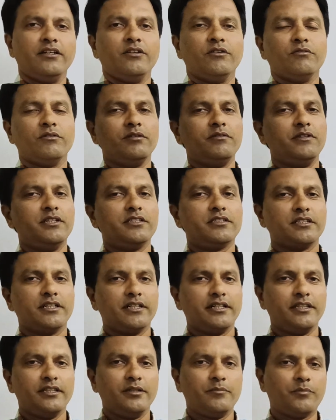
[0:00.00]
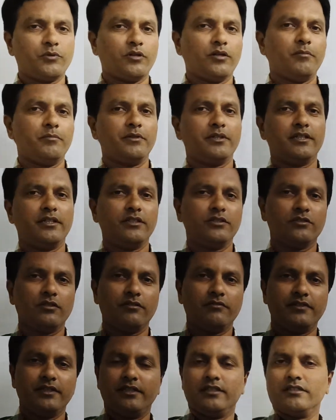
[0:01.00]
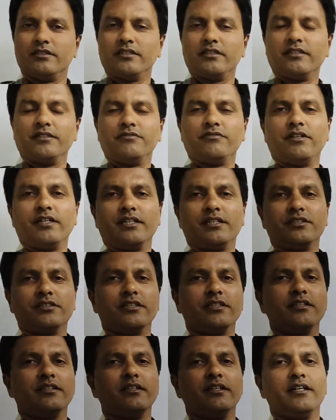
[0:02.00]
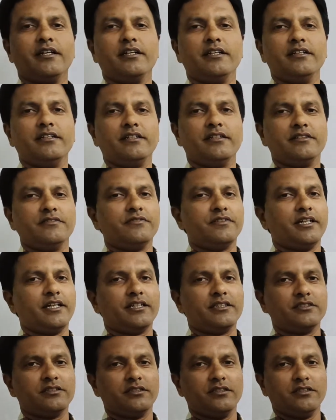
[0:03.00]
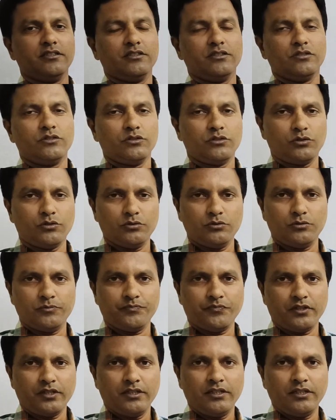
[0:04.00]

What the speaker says: we will study the properties of its reflection and refraction through